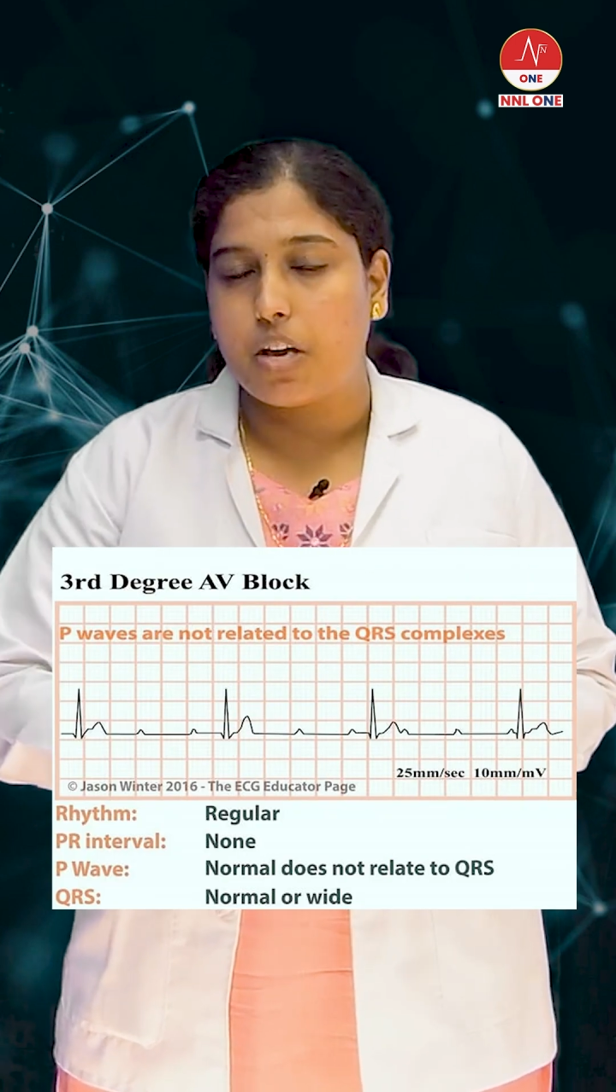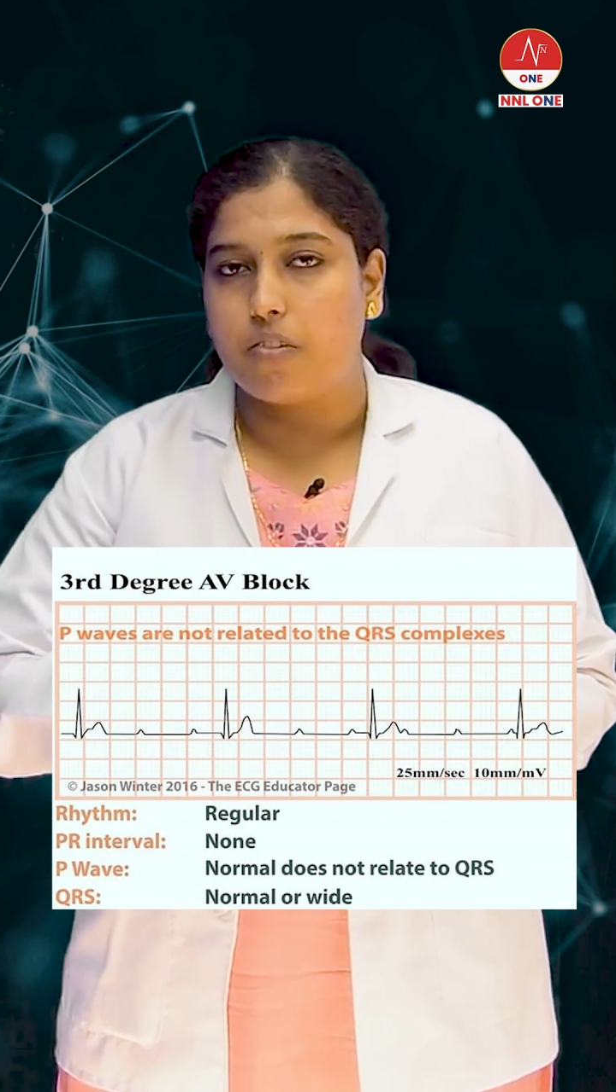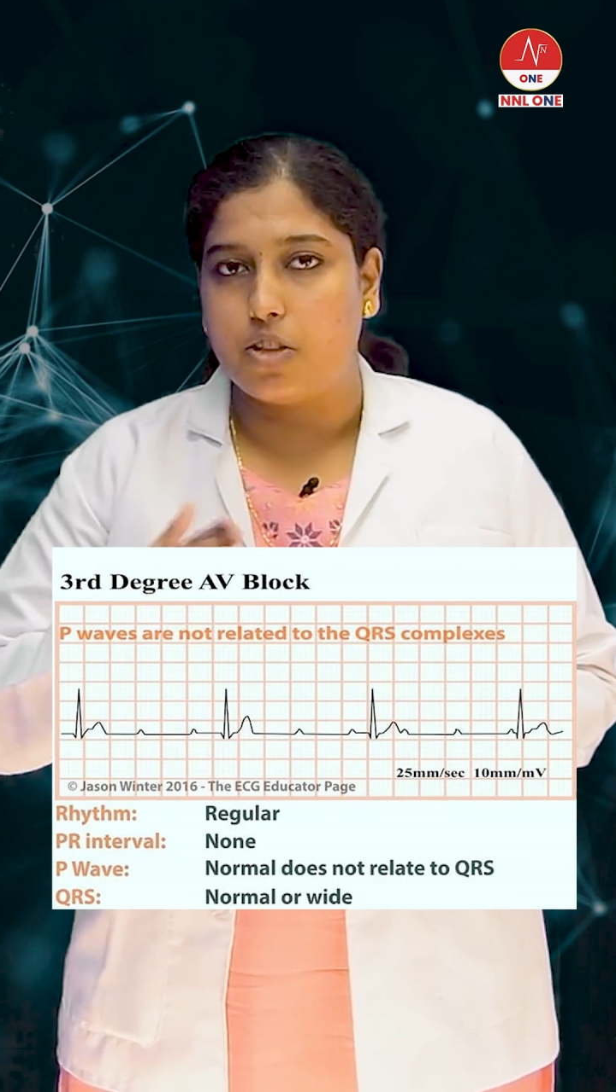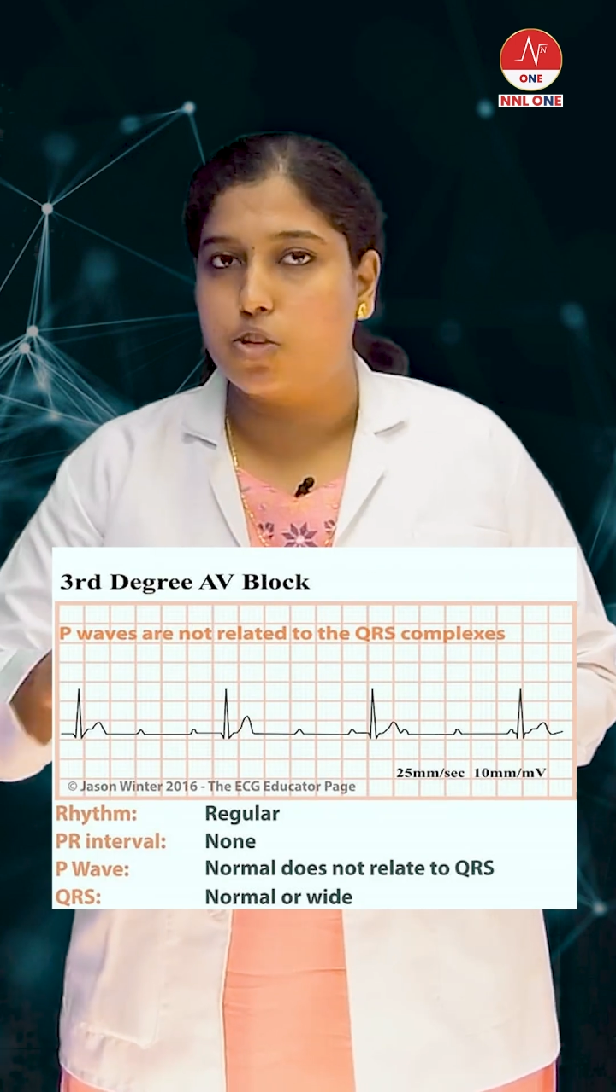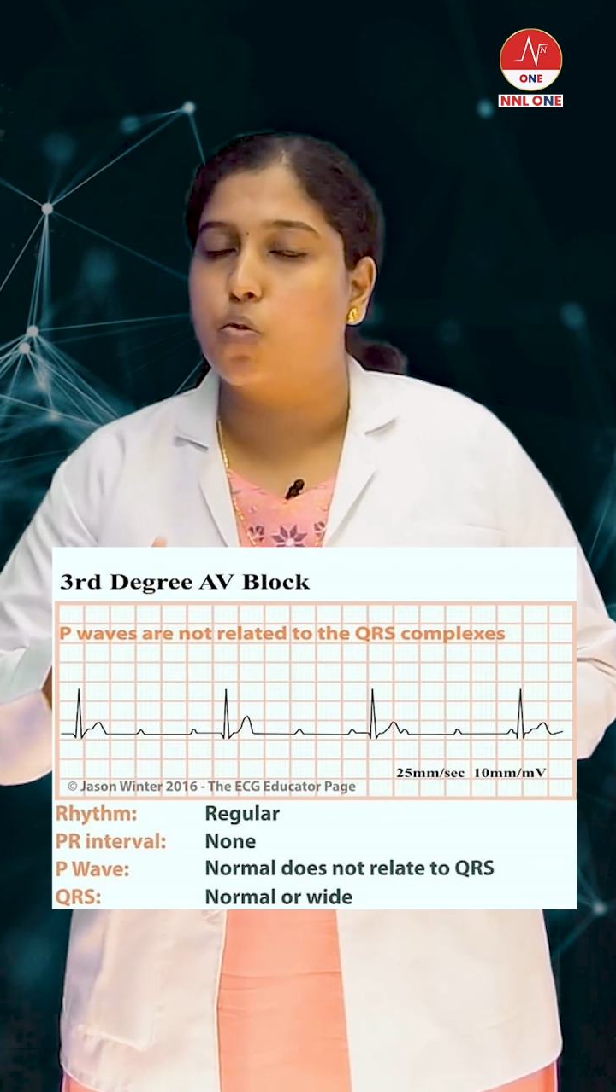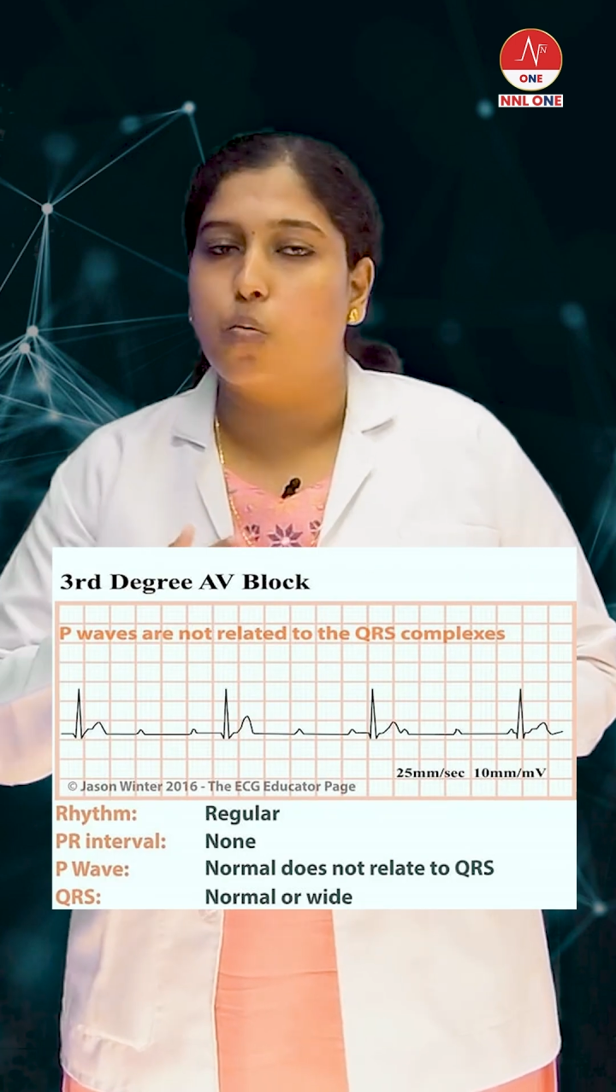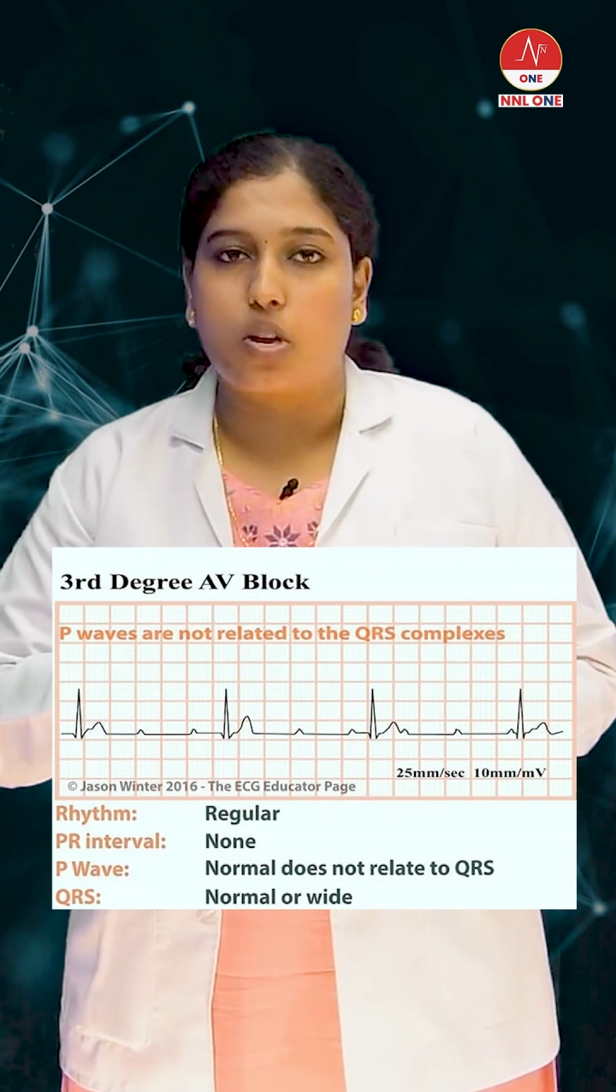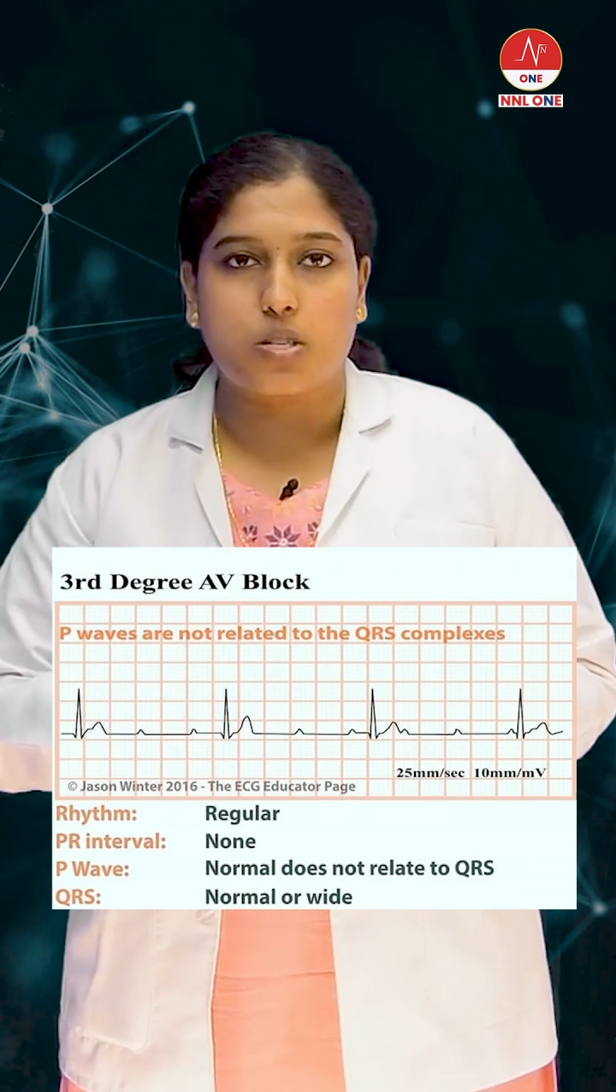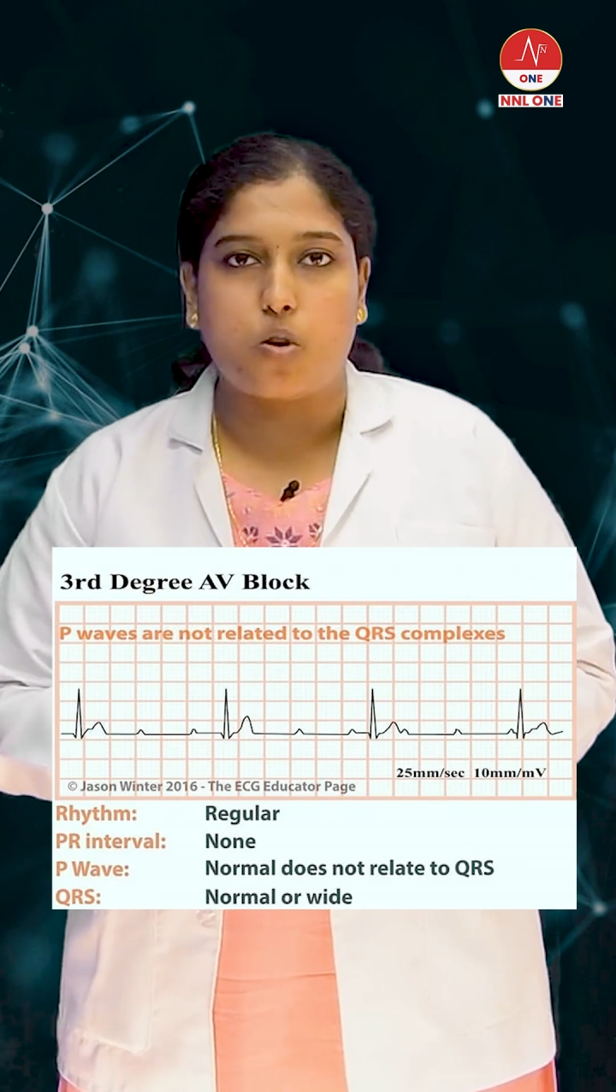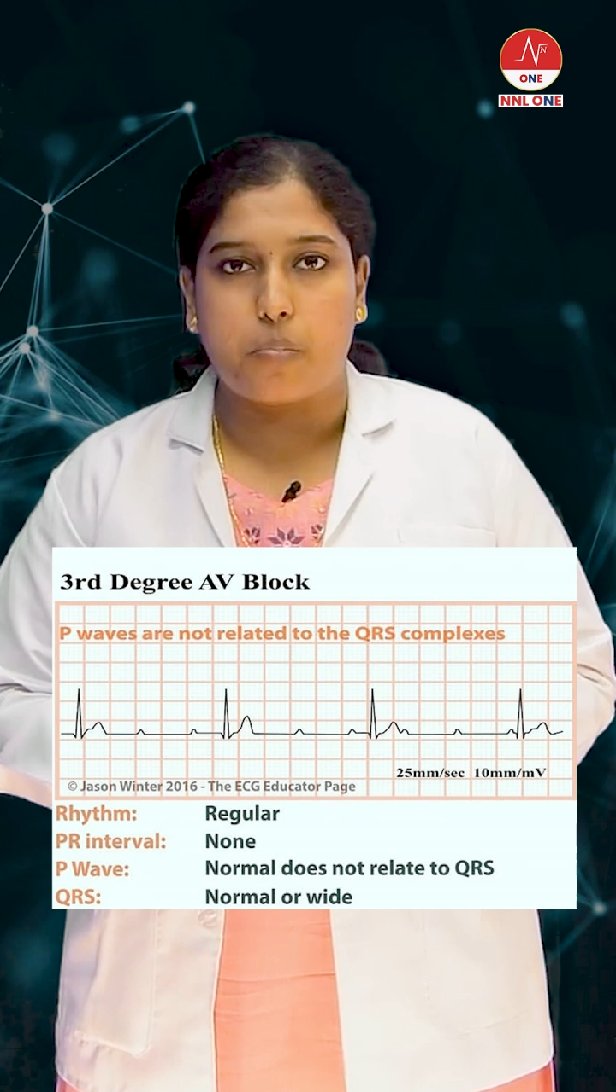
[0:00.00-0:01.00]
and the
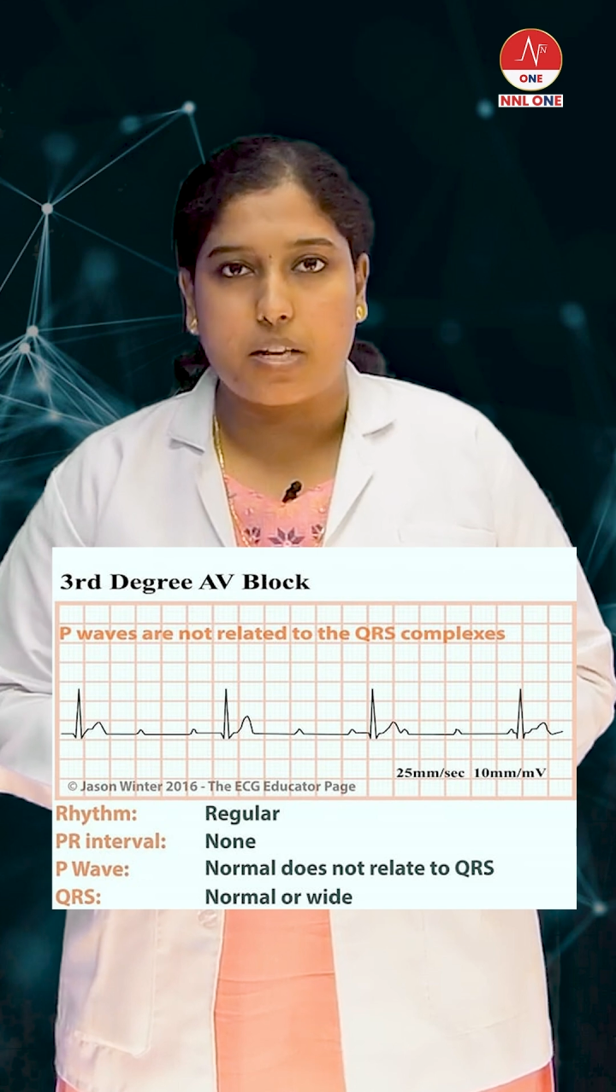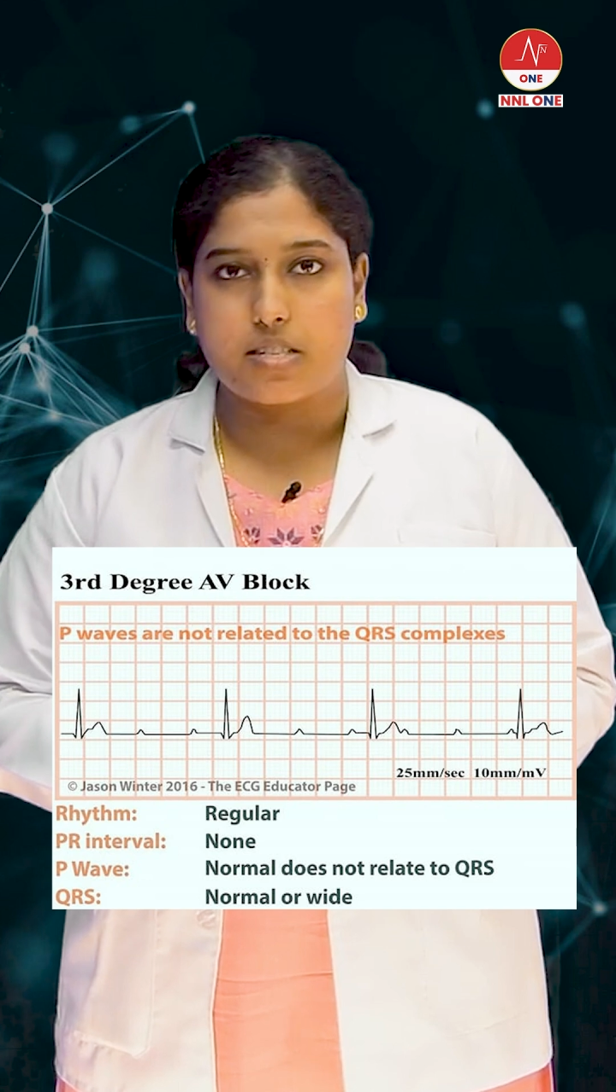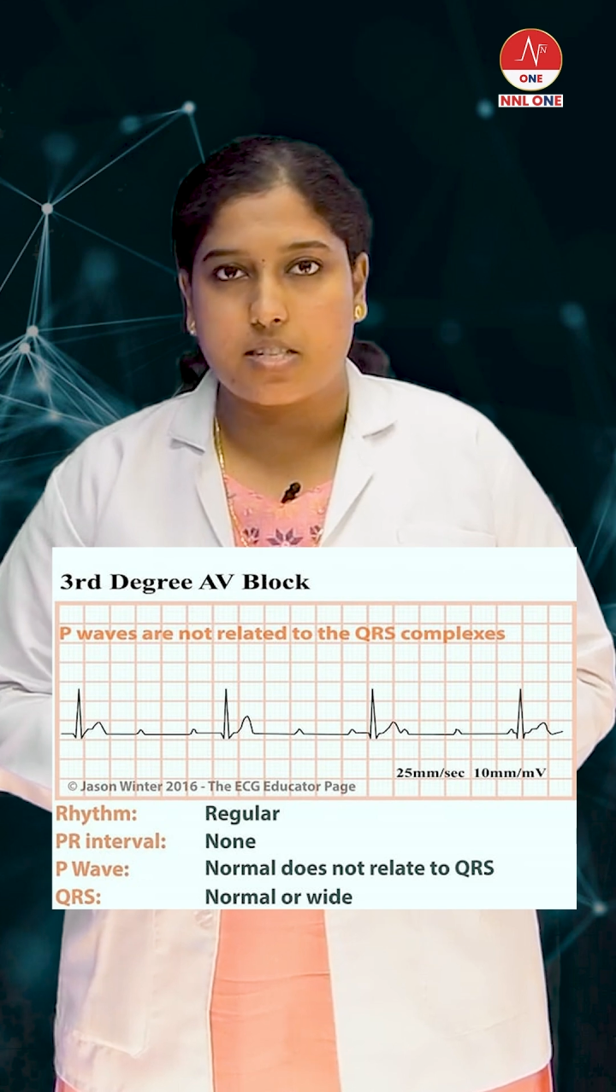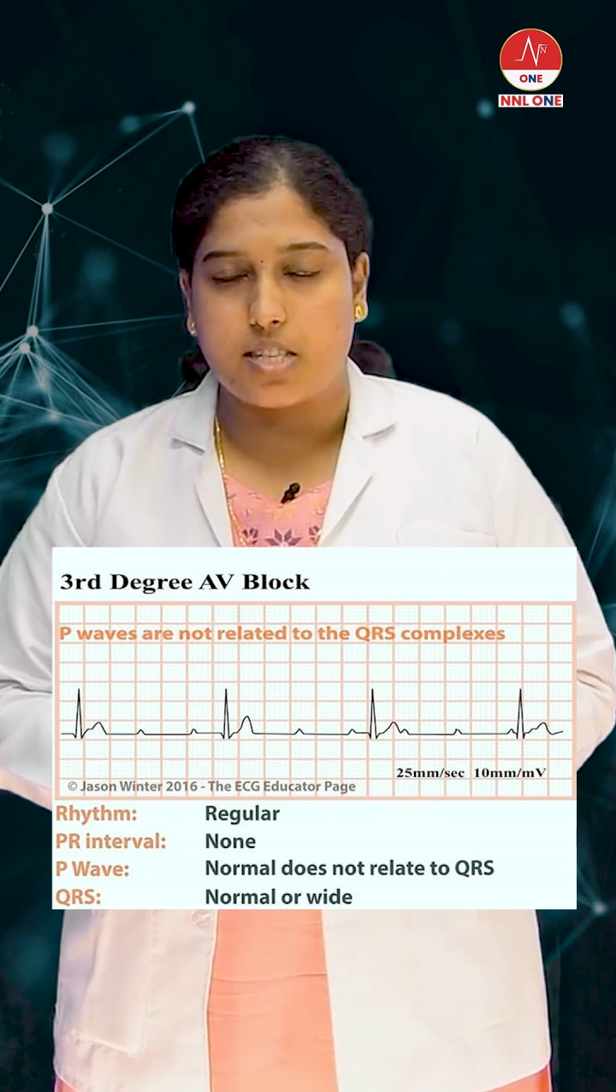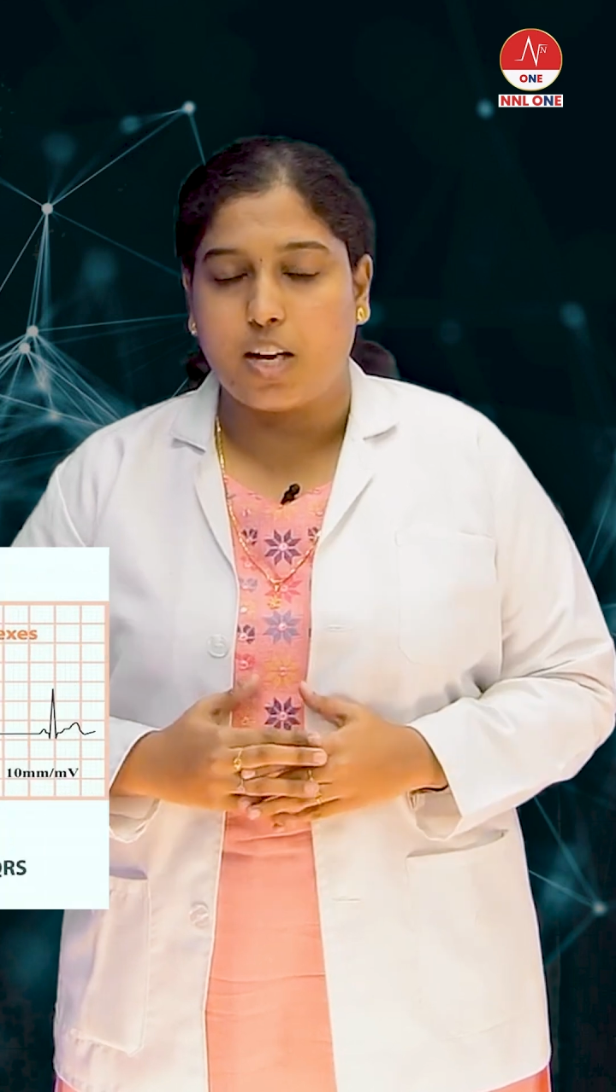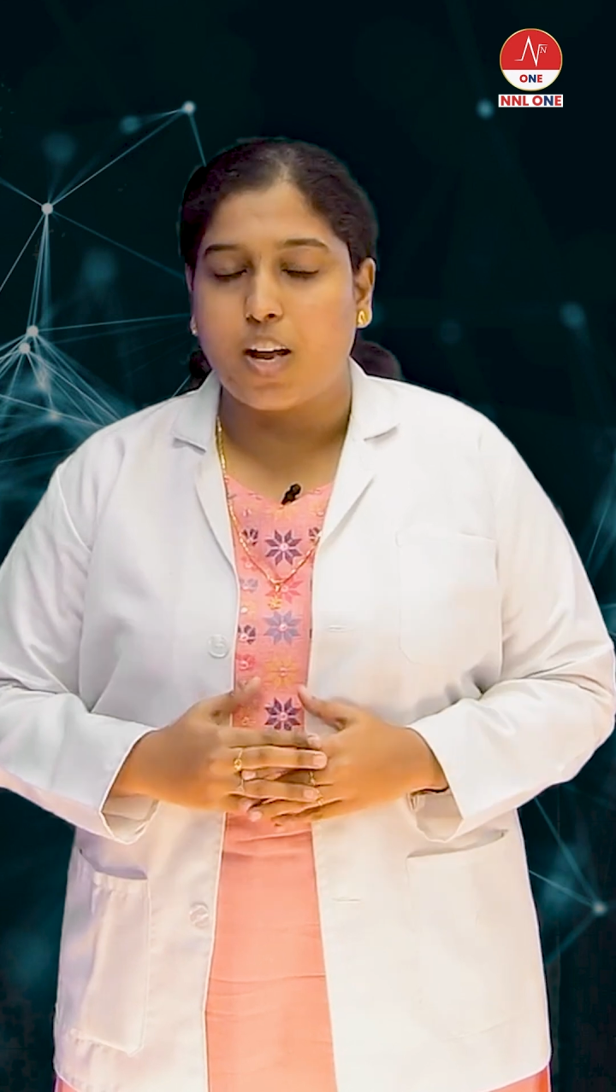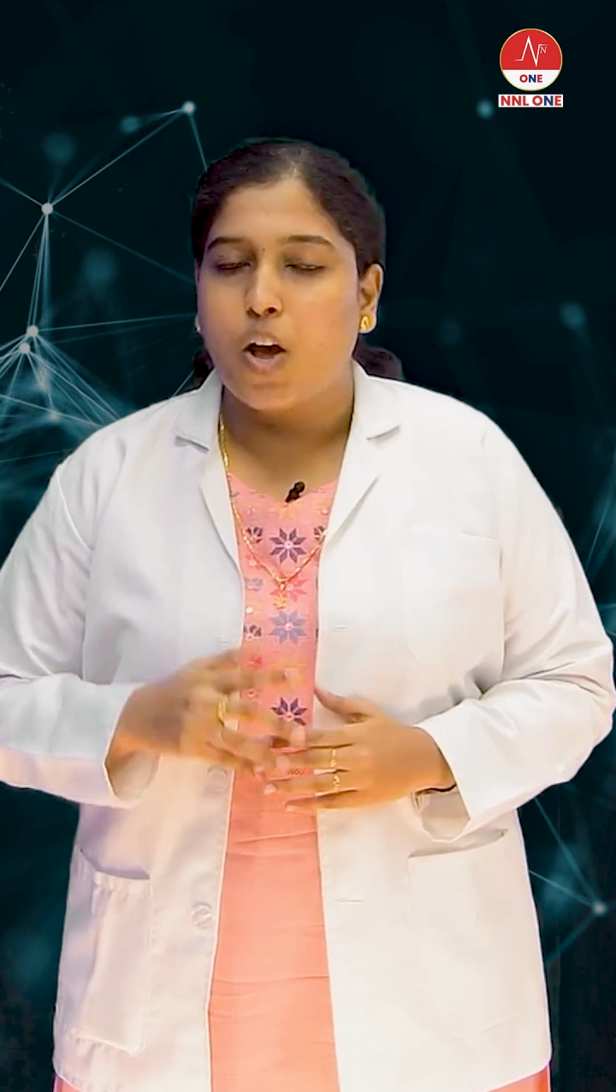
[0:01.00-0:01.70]
QRS complex is seen.